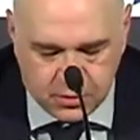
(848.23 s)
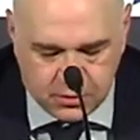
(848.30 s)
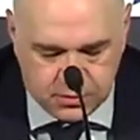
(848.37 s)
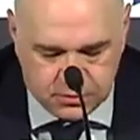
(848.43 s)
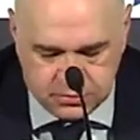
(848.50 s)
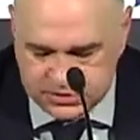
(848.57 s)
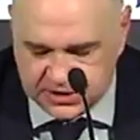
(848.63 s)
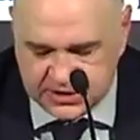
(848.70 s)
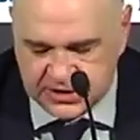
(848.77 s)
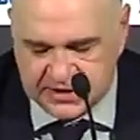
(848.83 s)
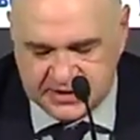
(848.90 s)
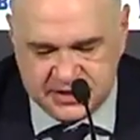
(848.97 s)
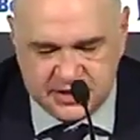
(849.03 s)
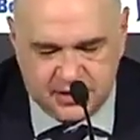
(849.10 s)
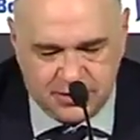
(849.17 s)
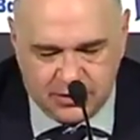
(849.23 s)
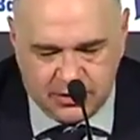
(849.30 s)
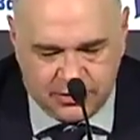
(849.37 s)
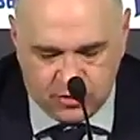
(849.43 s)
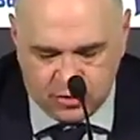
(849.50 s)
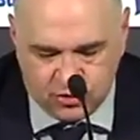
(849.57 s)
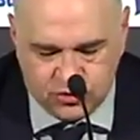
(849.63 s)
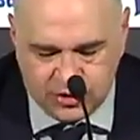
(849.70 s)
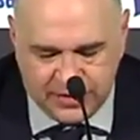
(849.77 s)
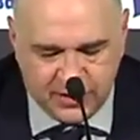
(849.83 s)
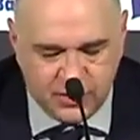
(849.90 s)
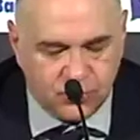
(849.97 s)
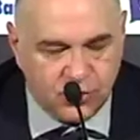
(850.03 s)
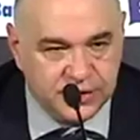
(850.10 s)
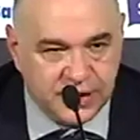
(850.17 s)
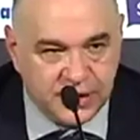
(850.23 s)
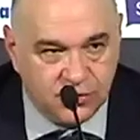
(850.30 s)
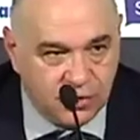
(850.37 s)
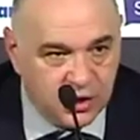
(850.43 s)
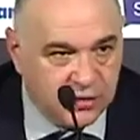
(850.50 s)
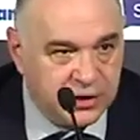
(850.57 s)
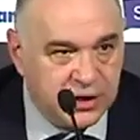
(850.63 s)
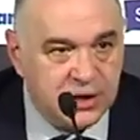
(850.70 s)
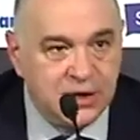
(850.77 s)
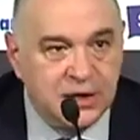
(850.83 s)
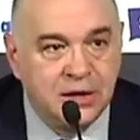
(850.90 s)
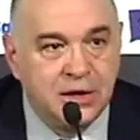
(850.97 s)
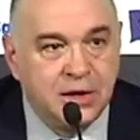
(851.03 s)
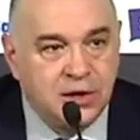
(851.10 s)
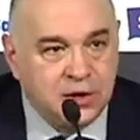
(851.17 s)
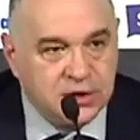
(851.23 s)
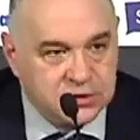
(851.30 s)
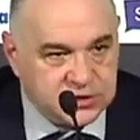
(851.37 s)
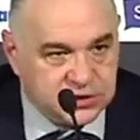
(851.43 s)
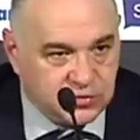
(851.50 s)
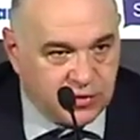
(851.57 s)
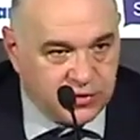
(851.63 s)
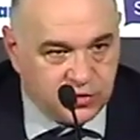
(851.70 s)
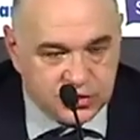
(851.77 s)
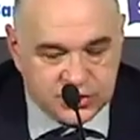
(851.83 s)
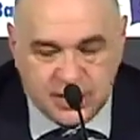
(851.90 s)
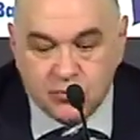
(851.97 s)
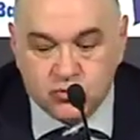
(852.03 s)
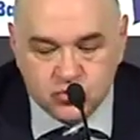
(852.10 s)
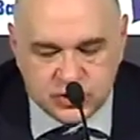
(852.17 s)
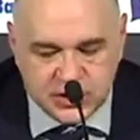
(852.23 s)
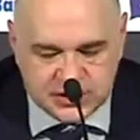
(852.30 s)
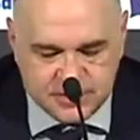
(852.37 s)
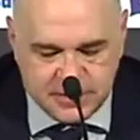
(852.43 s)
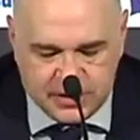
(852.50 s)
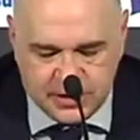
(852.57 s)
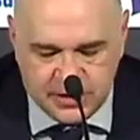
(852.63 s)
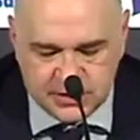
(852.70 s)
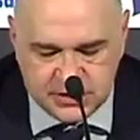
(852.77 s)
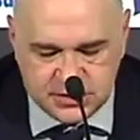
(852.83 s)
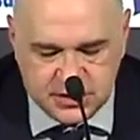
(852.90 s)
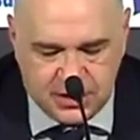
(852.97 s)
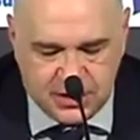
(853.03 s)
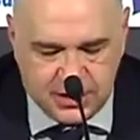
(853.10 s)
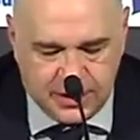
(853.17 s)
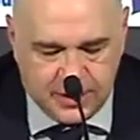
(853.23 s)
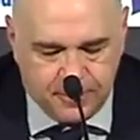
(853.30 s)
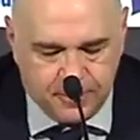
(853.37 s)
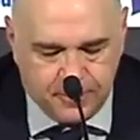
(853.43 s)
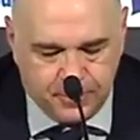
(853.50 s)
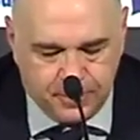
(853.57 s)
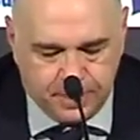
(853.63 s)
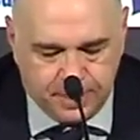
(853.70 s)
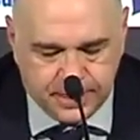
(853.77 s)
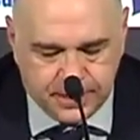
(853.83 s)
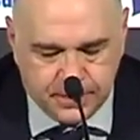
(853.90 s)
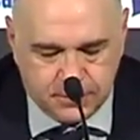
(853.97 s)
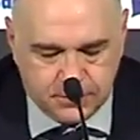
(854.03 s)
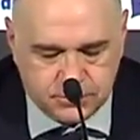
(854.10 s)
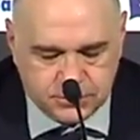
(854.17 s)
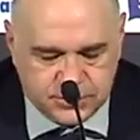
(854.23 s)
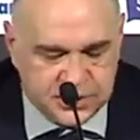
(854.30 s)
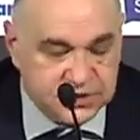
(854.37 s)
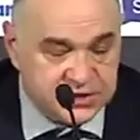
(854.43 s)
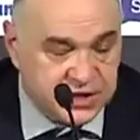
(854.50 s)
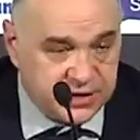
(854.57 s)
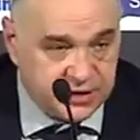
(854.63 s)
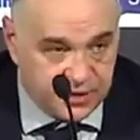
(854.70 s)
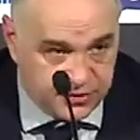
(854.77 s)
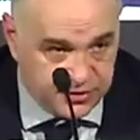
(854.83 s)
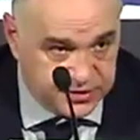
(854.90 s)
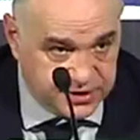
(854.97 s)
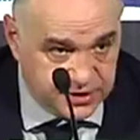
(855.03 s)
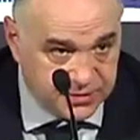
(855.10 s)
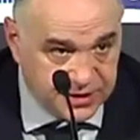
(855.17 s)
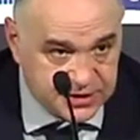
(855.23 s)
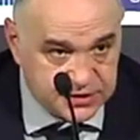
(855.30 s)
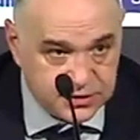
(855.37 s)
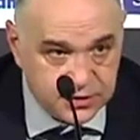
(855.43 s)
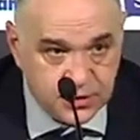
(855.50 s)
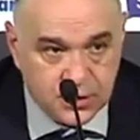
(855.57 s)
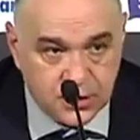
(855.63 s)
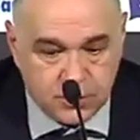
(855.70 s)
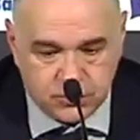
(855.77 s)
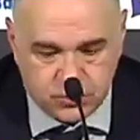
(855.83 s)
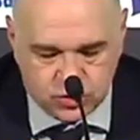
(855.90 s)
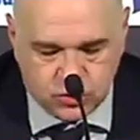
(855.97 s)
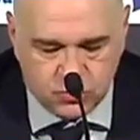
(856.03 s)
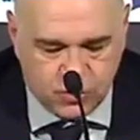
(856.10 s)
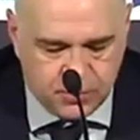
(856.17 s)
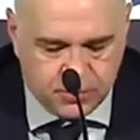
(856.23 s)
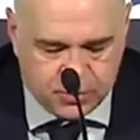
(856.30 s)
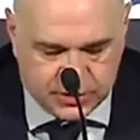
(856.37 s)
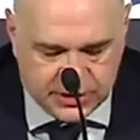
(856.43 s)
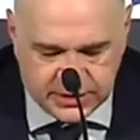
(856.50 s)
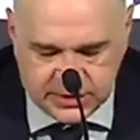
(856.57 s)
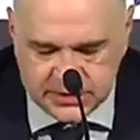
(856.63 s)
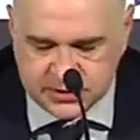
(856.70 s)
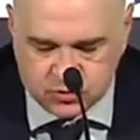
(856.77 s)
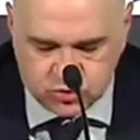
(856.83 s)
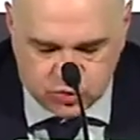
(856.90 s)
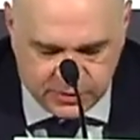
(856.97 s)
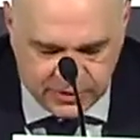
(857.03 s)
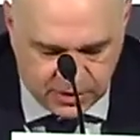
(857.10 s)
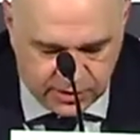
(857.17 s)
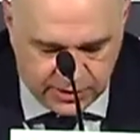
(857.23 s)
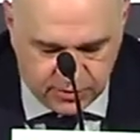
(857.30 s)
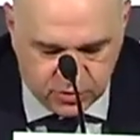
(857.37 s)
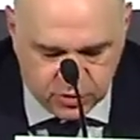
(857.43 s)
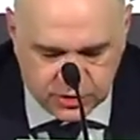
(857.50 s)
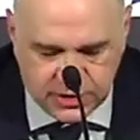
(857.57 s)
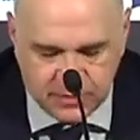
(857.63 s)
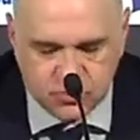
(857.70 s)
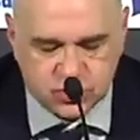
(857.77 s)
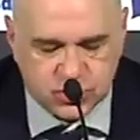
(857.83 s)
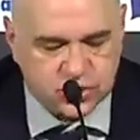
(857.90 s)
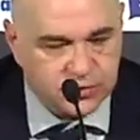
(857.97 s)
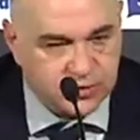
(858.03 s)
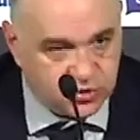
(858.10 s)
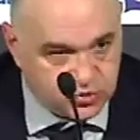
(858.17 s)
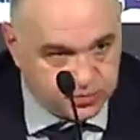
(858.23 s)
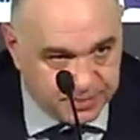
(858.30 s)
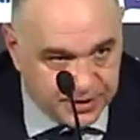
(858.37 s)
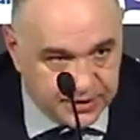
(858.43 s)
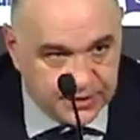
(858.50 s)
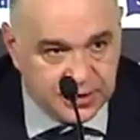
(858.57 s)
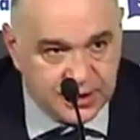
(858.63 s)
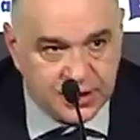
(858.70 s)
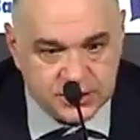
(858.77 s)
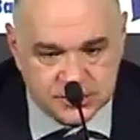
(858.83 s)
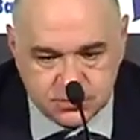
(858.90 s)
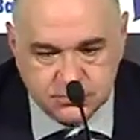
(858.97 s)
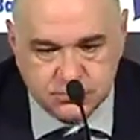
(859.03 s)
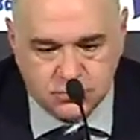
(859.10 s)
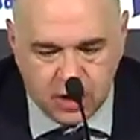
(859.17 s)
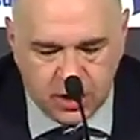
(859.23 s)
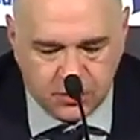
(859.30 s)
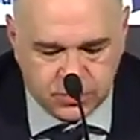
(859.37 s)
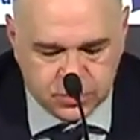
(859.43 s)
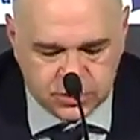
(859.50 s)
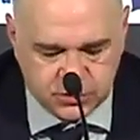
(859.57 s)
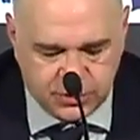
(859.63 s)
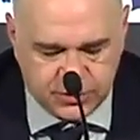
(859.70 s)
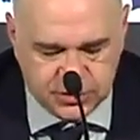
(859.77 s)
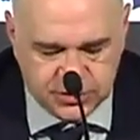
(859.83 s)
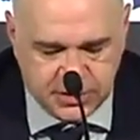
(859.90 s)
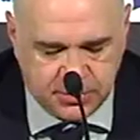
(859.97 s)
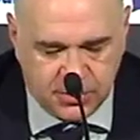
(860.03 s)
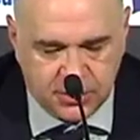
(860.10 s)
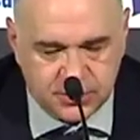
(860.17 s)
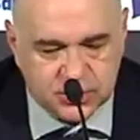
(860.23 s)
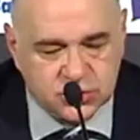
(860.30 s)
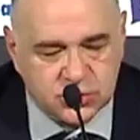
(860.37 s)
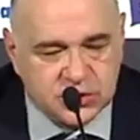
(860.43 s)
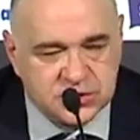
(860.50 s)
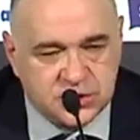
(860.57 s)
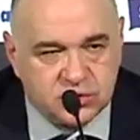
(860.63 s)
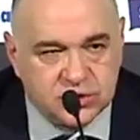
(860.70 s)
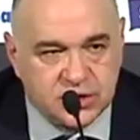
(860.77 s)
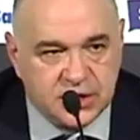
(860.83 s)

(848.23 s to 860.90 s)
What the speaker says: That depends on the success. But we had 77 of PIR against 59. Situations that may not be decisive, but they are important. Less